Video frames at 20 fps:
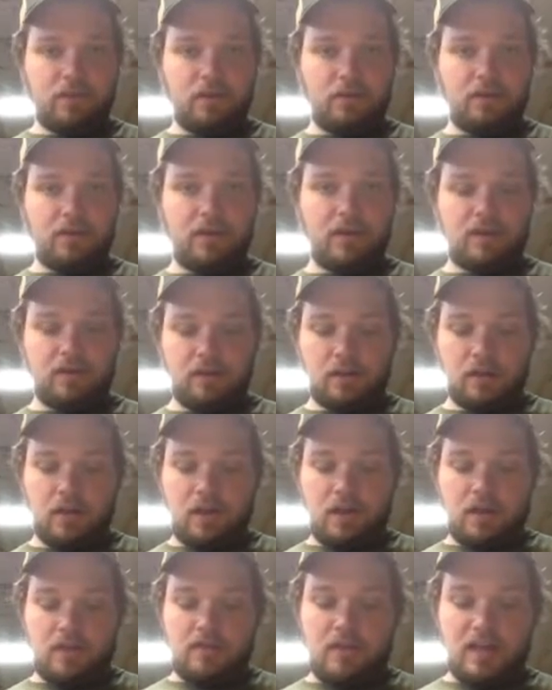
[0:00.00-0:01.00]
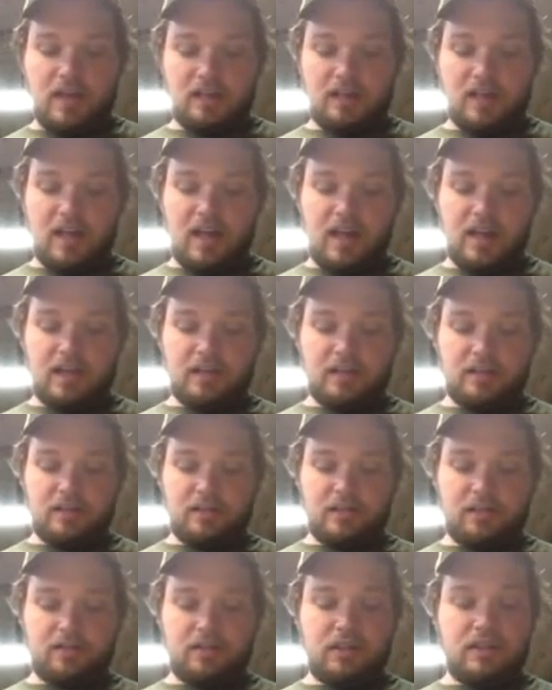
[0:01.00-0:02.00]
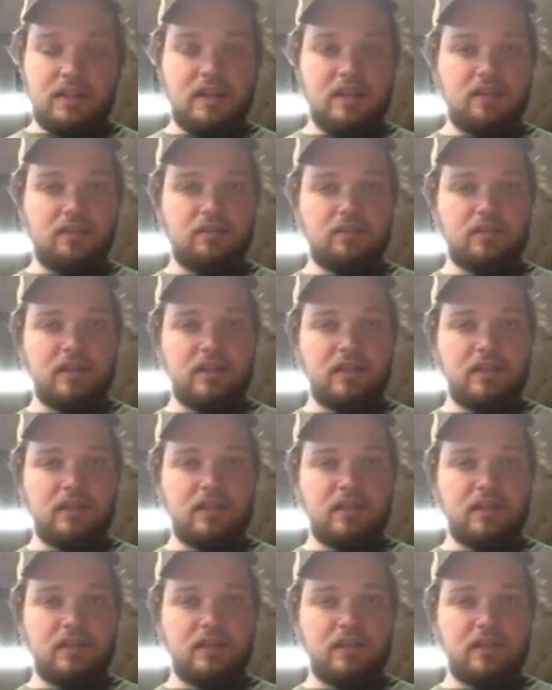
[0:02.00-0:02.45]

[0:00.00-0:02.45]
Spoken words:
Okay, that line tells you the angle.